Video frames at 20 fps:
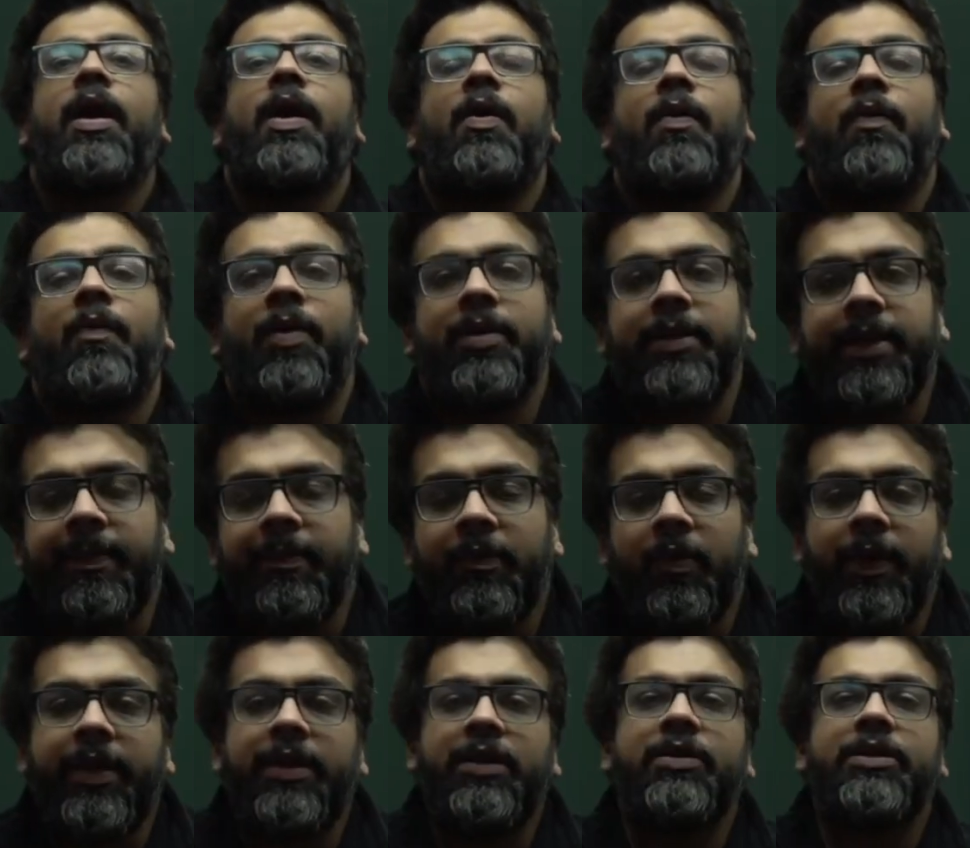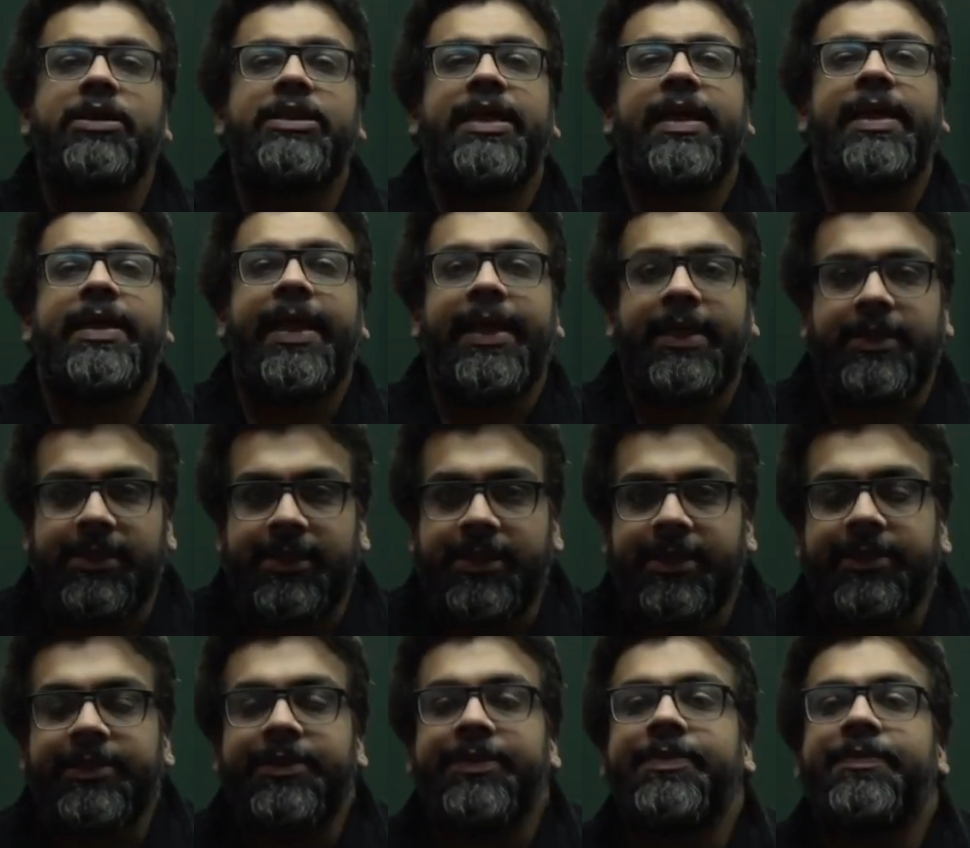What I am going to say next
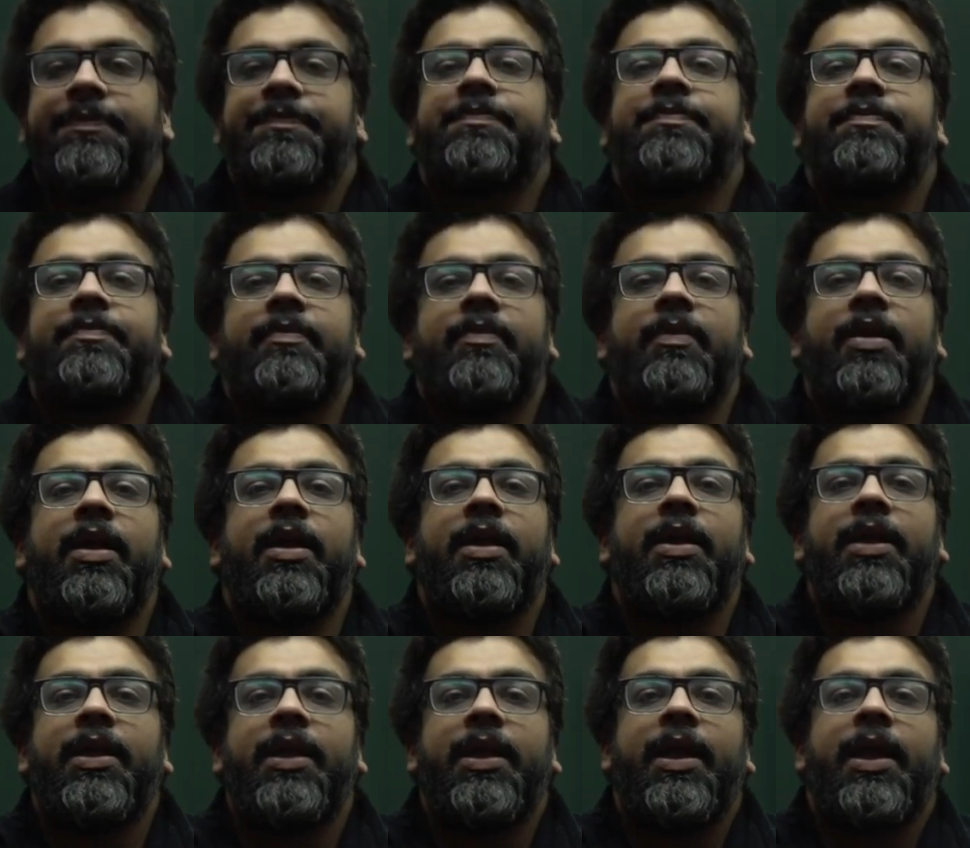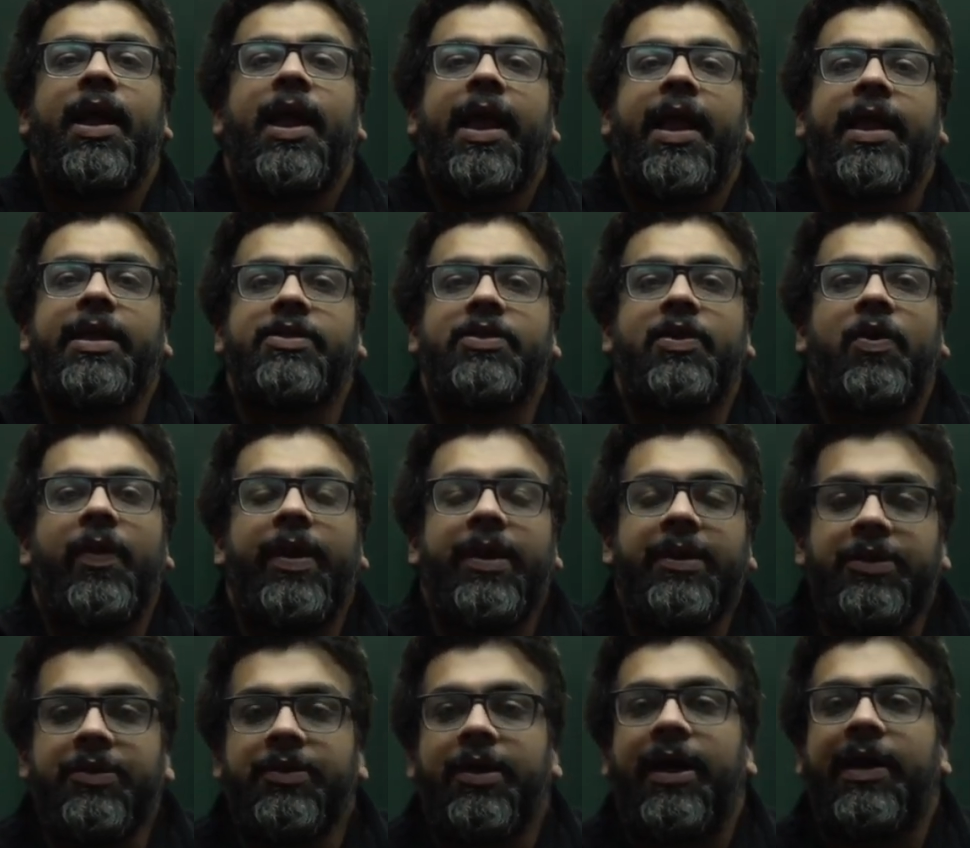is going
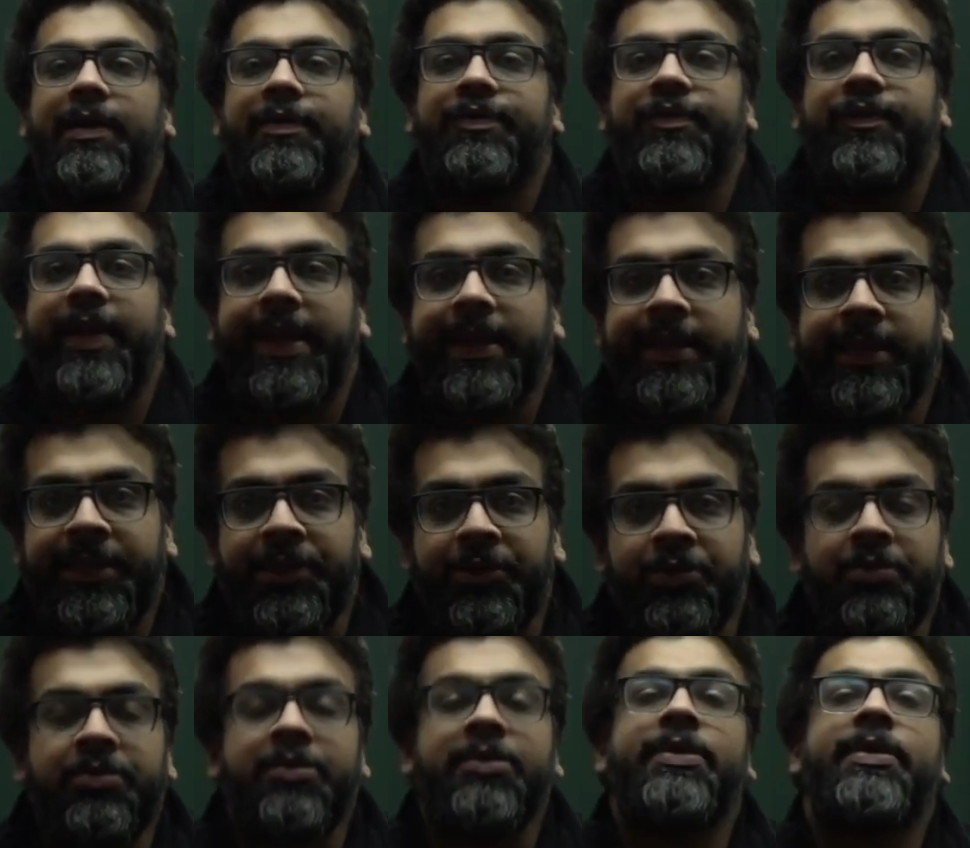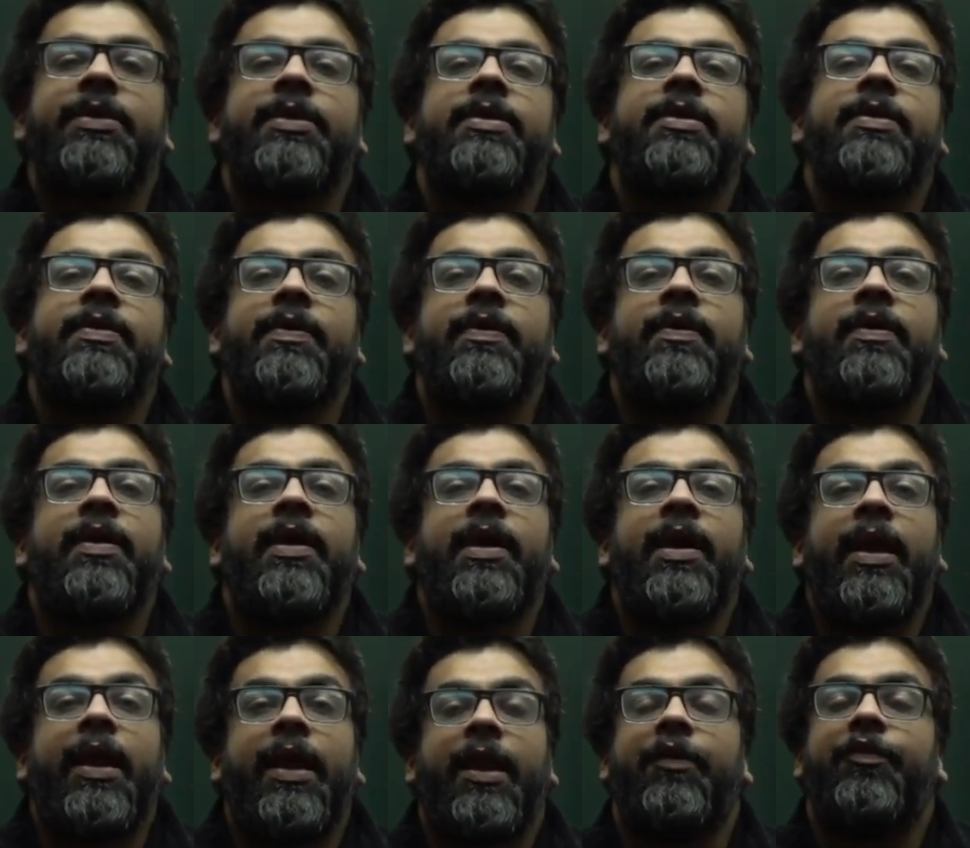to offend you
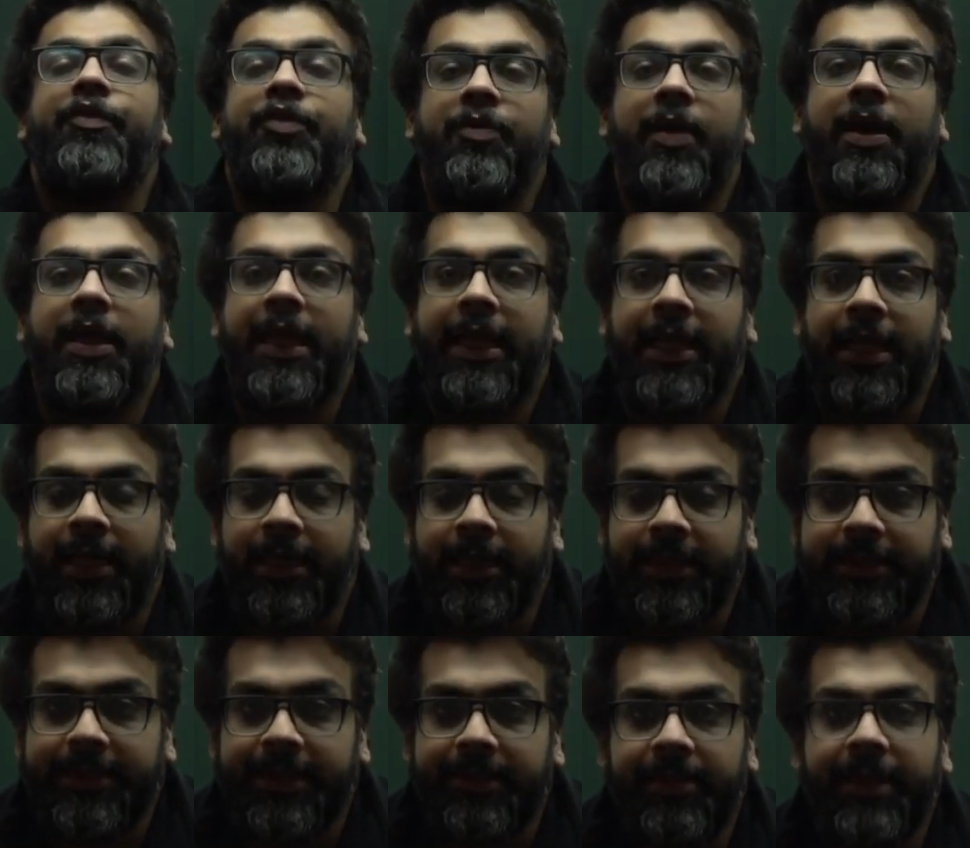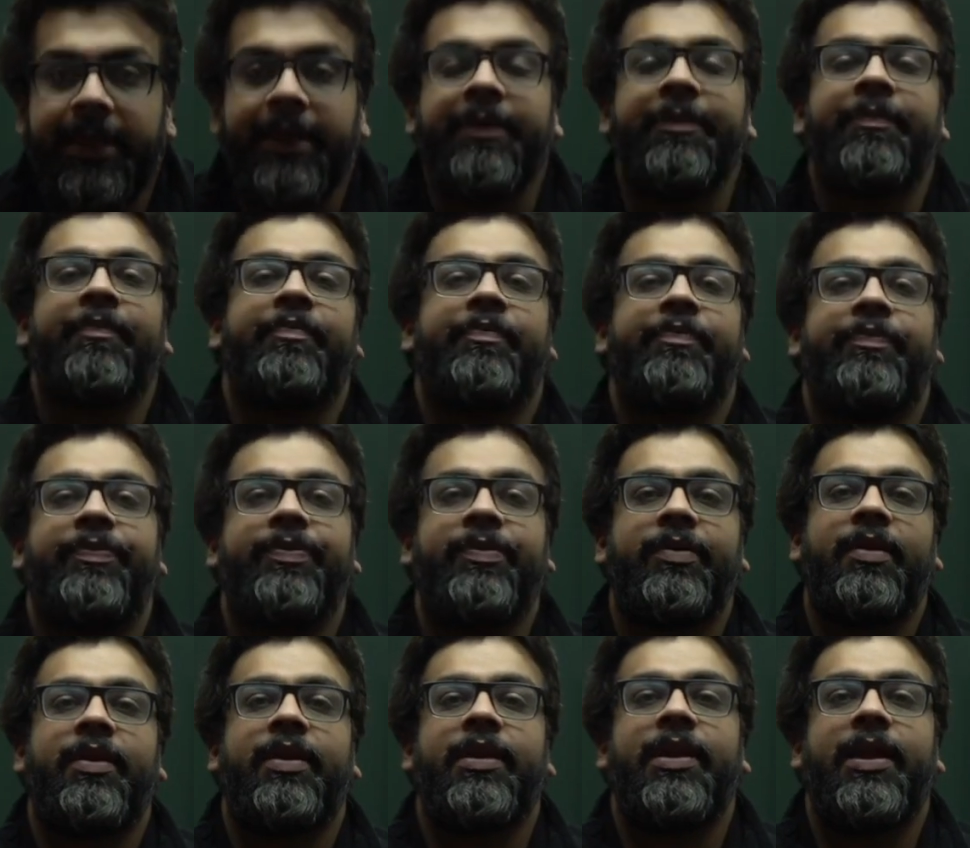if you are a younger sibling.
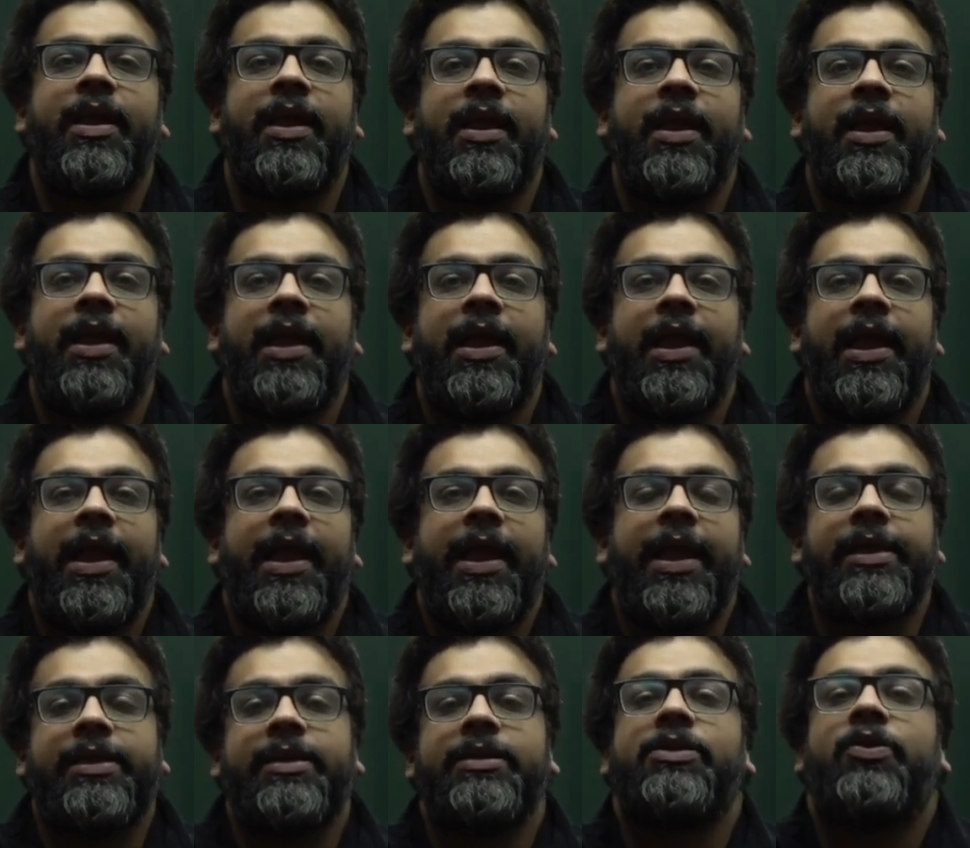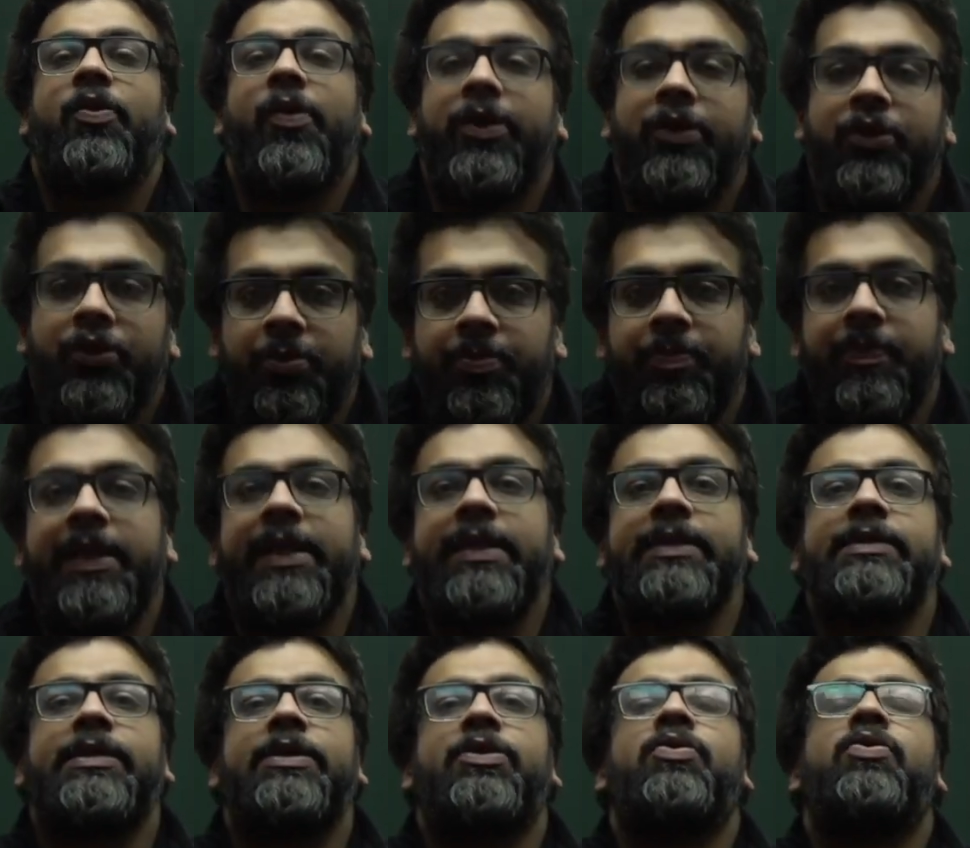It is going to
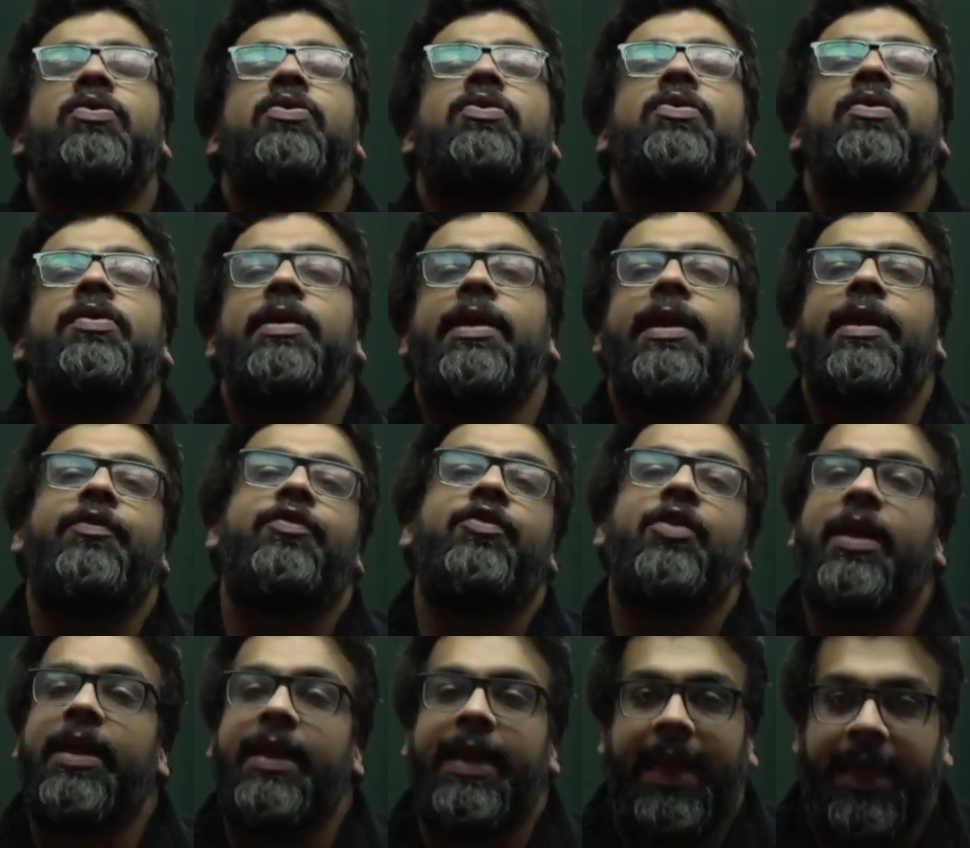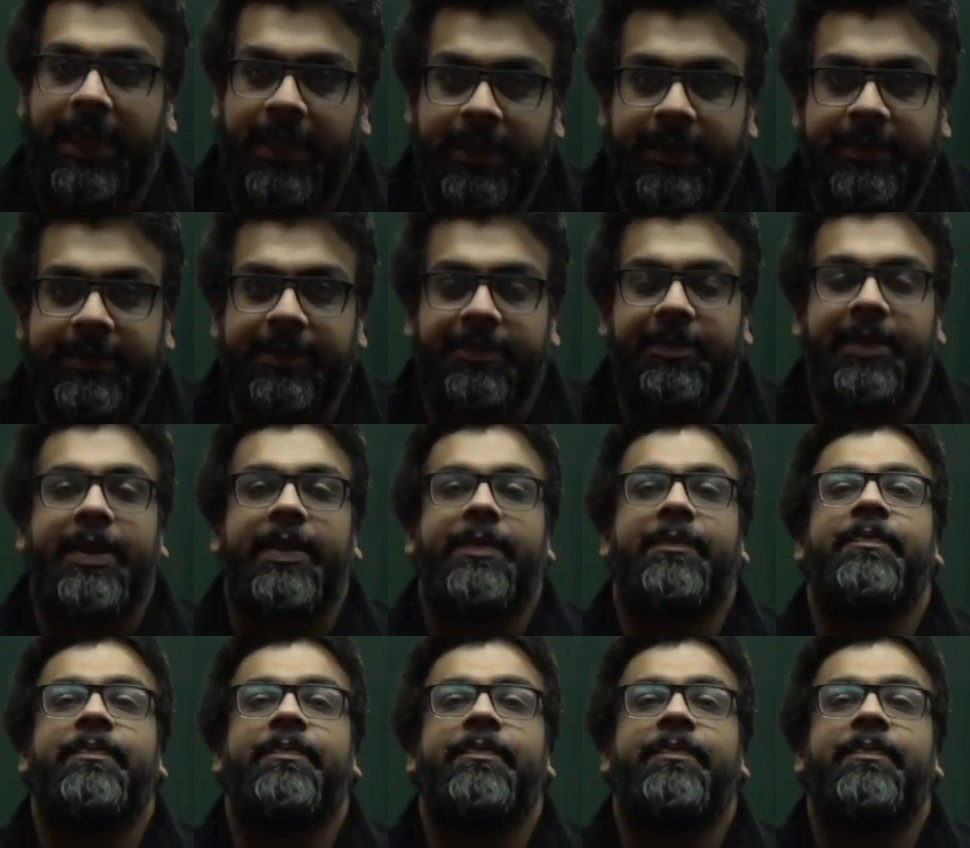please you if you are an elder sibling.